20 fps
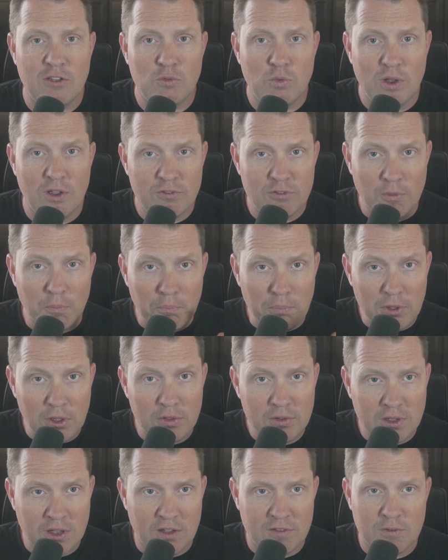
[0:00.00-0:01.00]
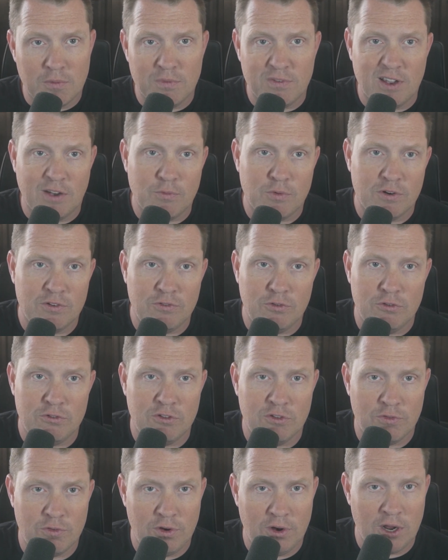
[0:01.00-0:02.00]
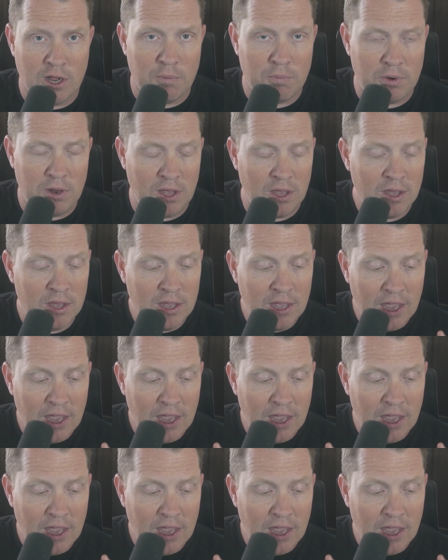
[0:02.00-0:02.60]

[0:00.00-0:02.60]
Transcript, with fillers: well as to build custom software solutions for your company.